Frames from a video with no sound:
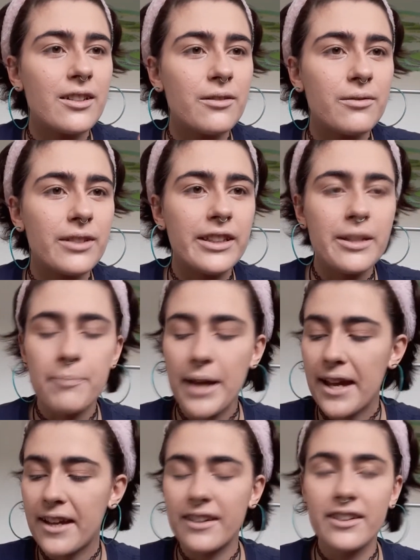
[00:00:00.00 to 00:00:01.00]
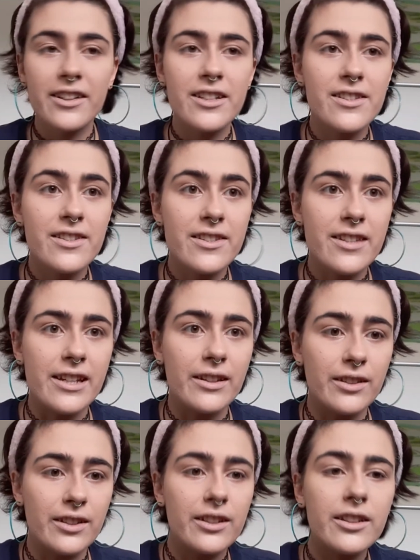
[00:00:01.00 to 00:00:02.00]
really pale
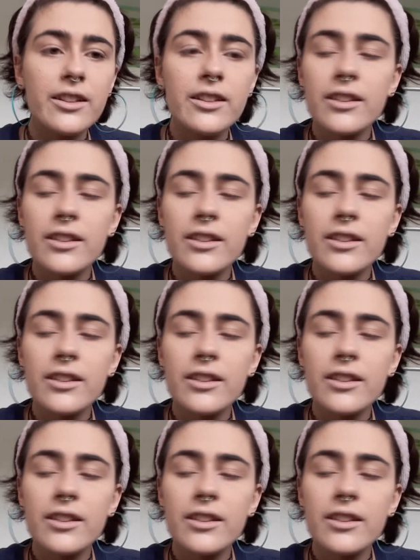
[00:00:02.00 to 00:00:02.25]
concealer,